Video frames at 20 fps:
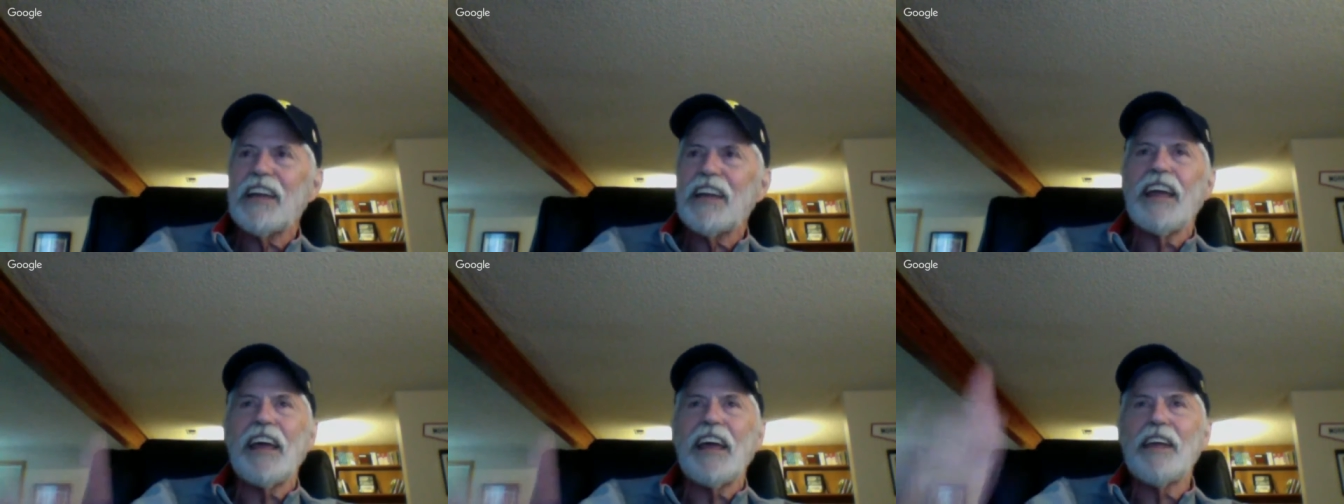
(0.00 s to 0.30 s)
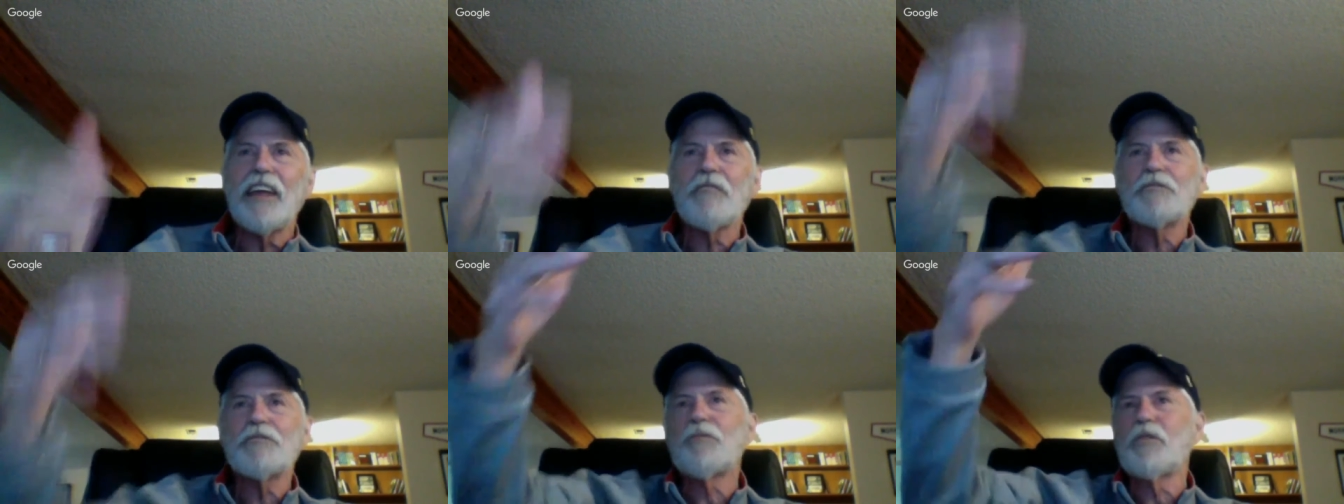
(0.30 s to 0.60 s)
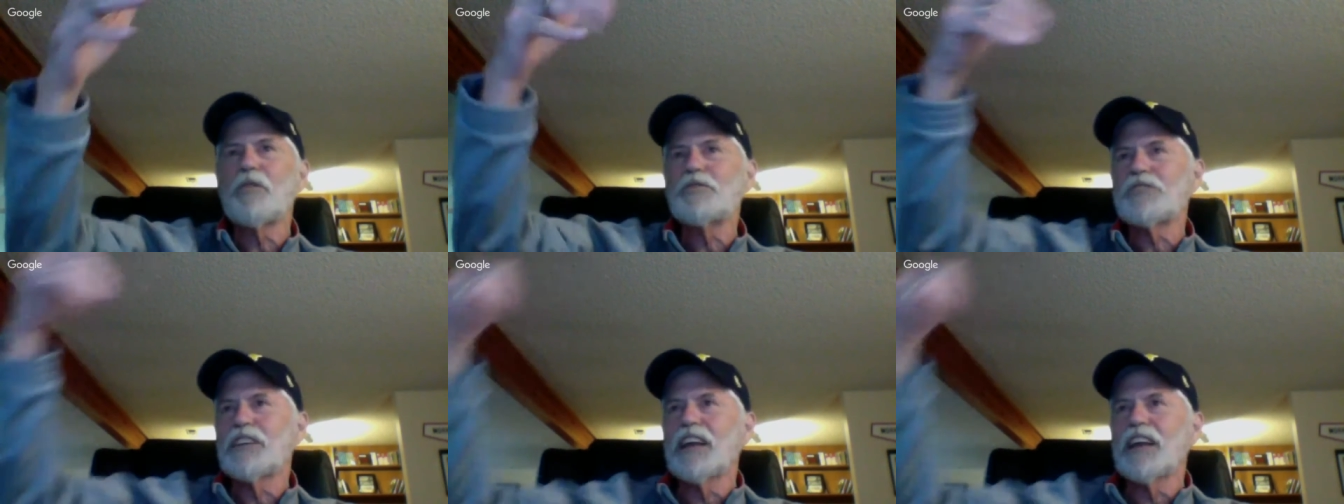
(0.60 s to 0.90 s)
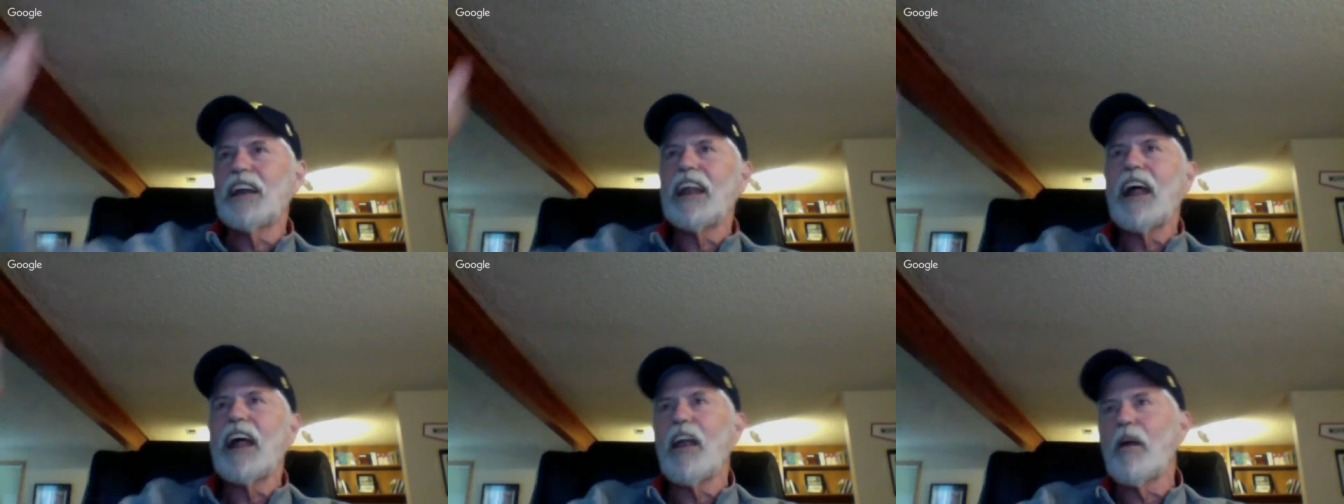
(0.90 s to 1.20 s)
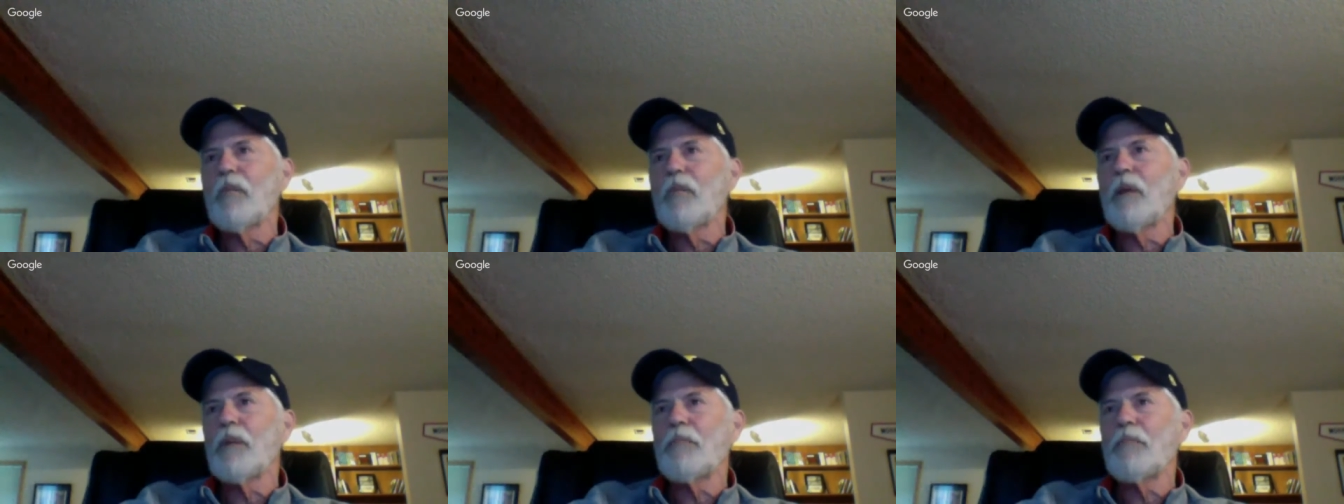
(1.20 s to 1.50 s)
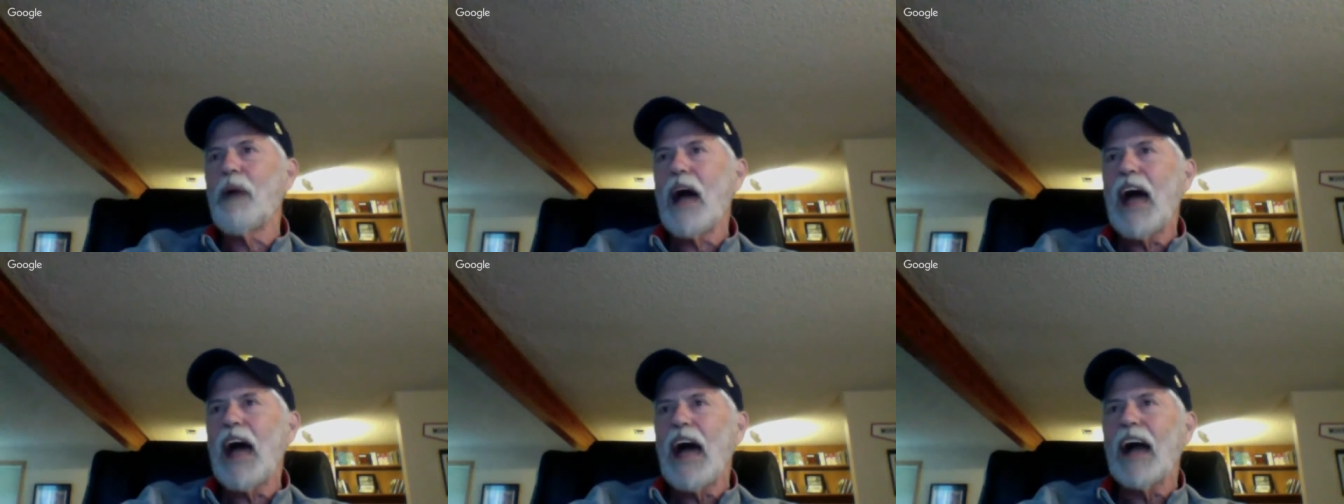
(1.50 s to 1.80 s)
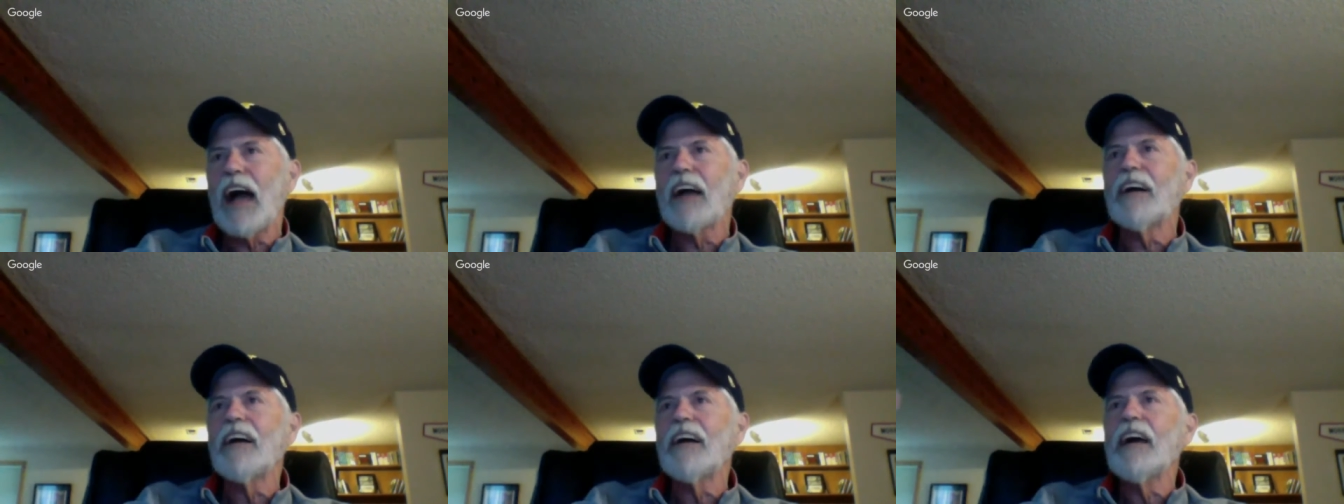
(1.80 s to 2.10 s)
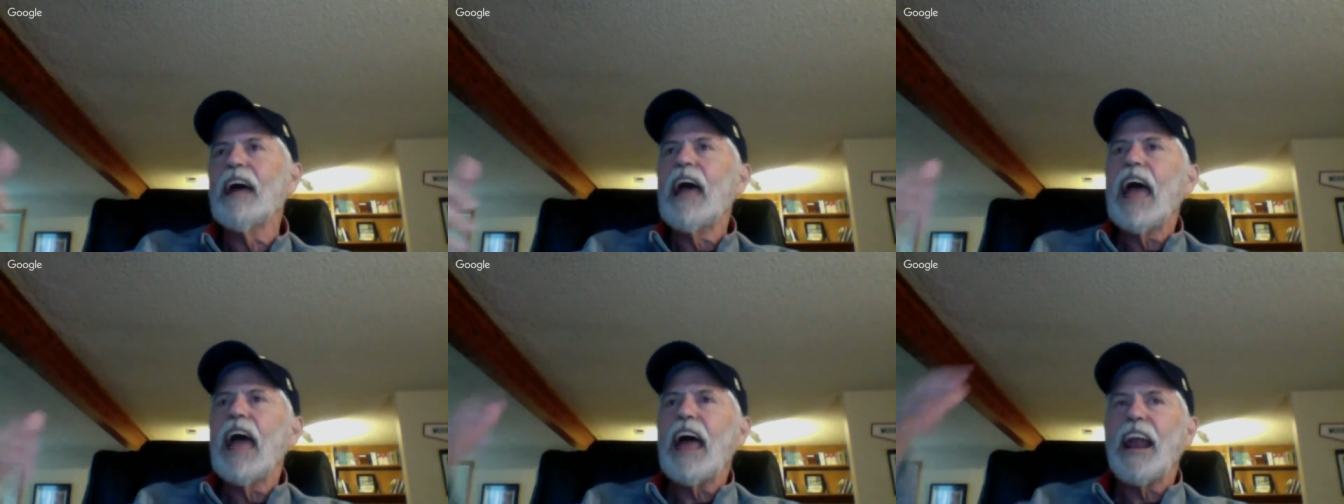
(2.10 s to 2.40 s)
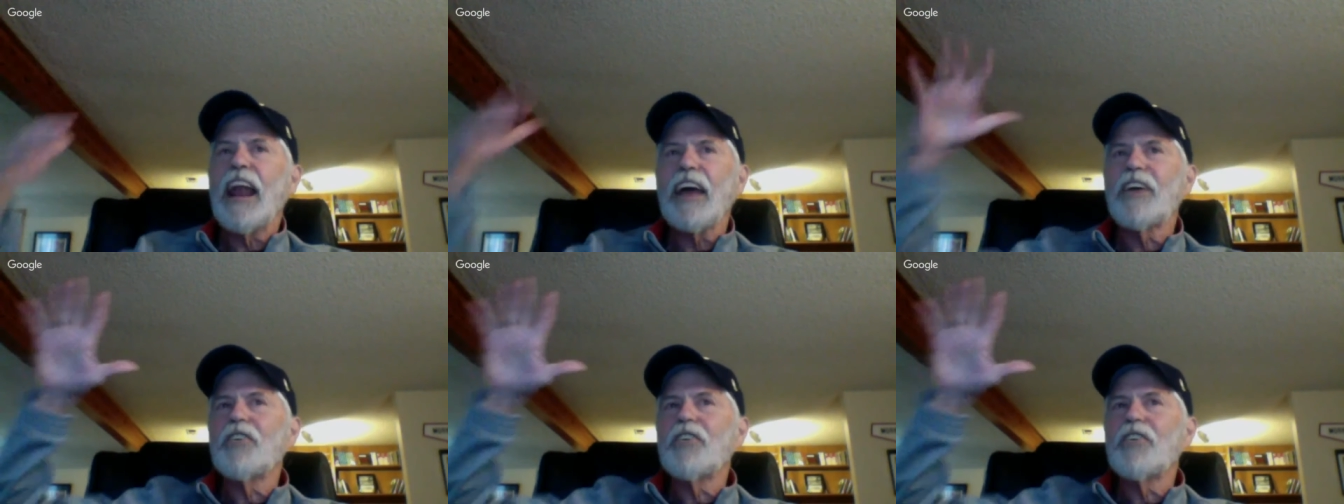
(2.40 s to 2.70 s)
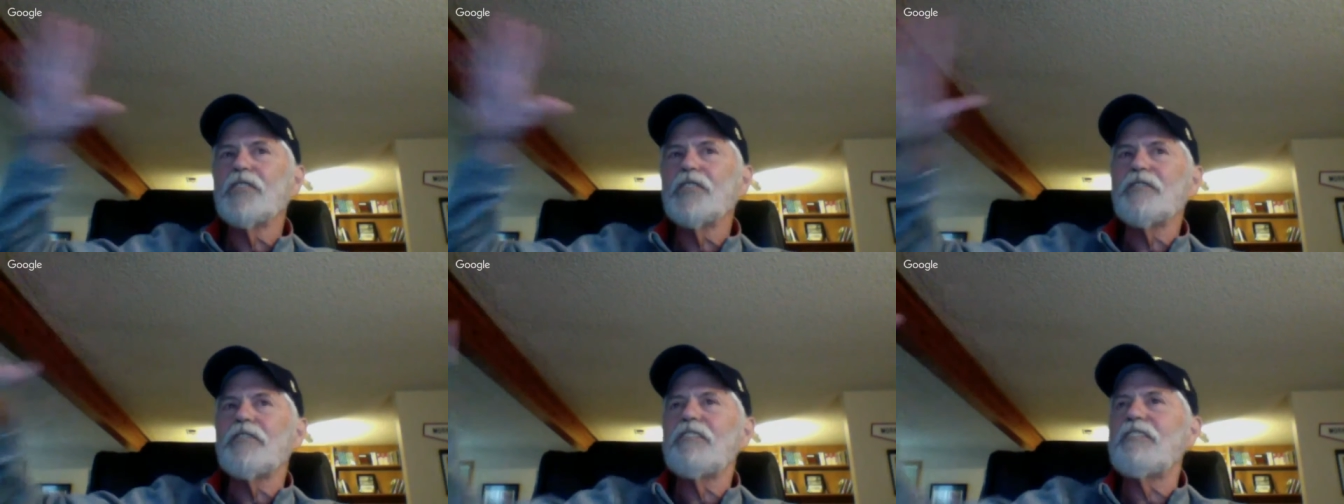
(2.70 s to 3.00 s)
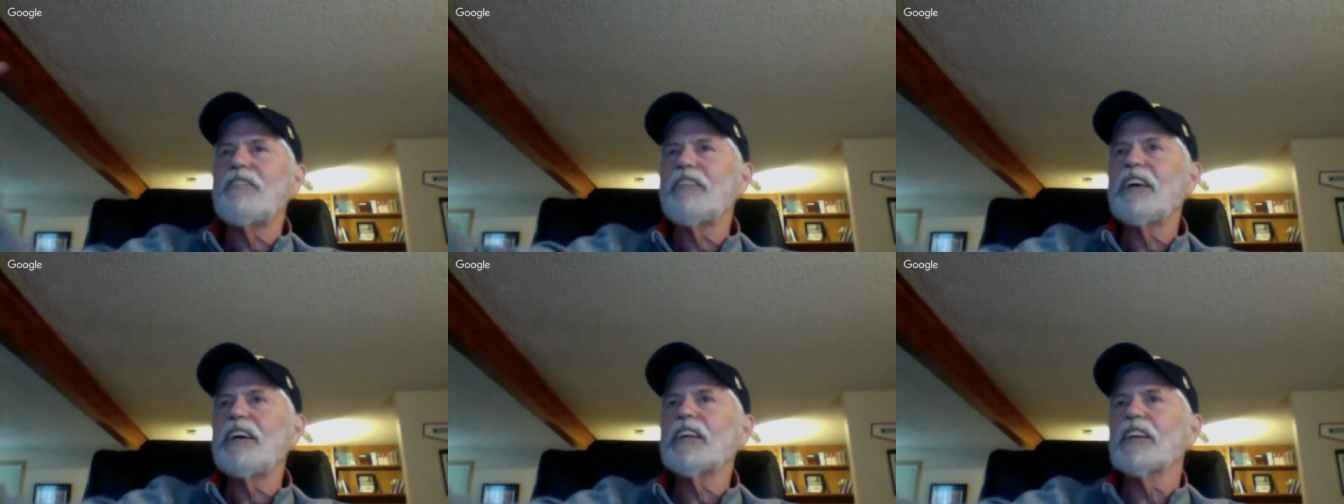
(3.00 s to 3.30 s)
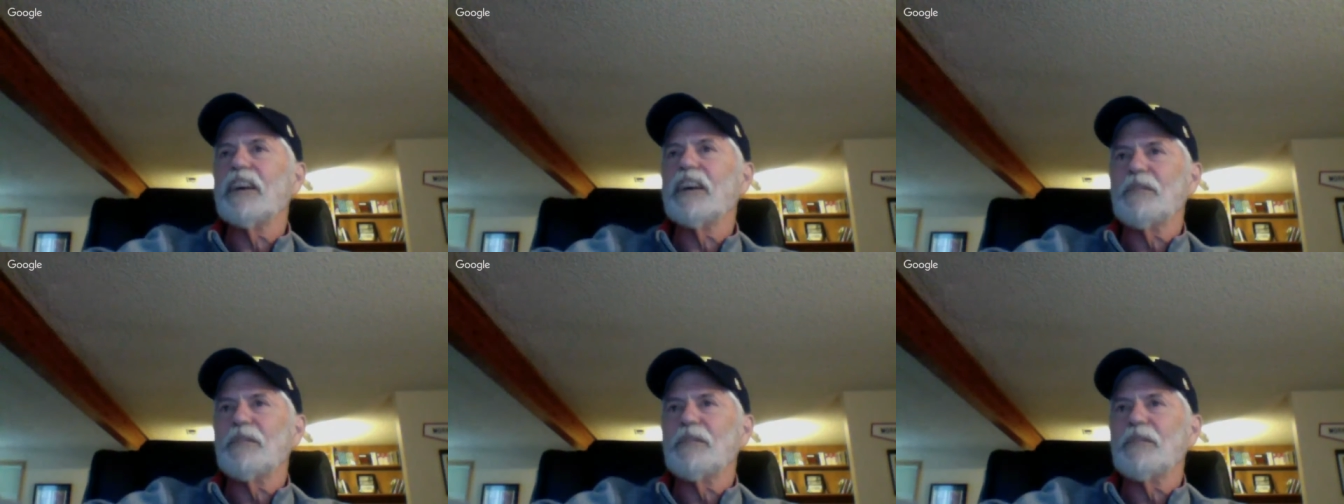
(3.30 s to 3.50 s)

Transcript: and Eddie was supposed to lay down on my back, and I couldn't feel him.